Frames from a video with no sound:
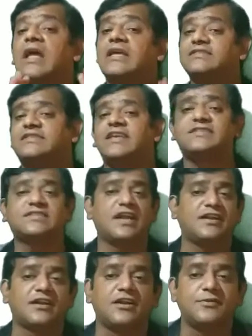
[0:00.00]

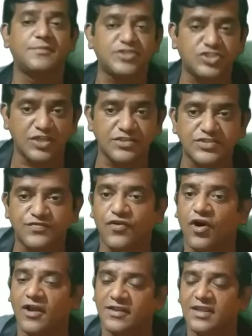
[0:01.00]
600 machines
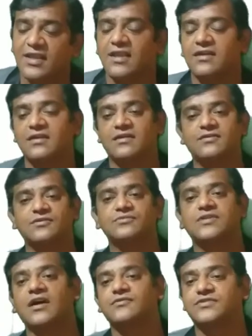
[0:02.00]
for the year
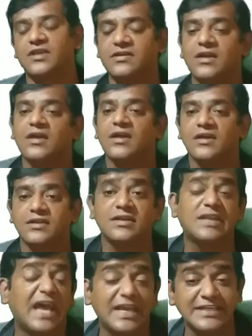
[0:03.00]

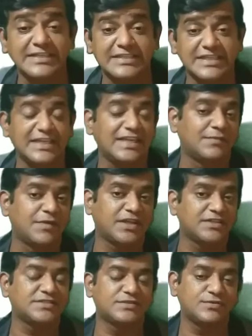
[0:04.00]
2019,
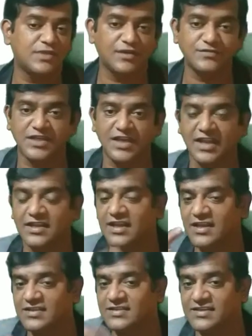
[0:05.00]
because
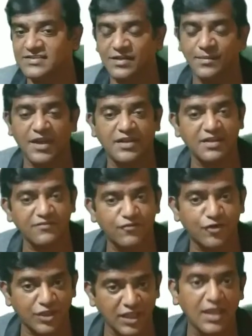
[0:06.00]
2018 is estimating
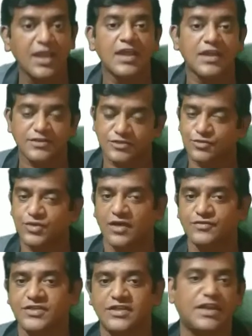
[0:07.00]
for the
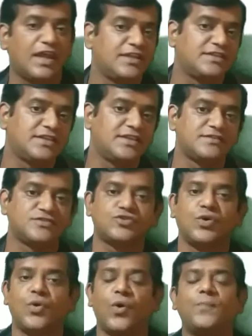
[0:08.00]
2019.
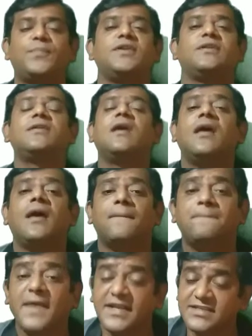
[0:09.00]
So open
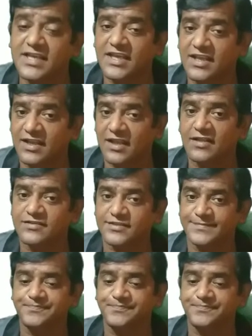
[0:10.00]
materials.